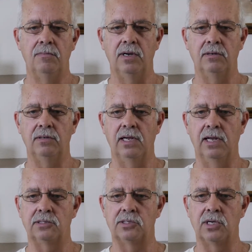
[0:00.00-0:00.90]
But
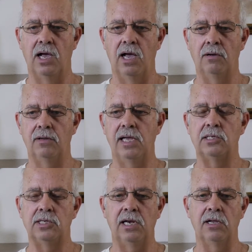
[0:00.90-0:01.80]
it's
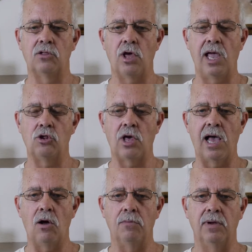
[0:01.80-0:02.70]
easy to change
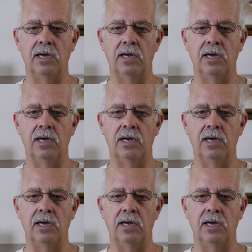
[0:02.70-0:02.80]
out,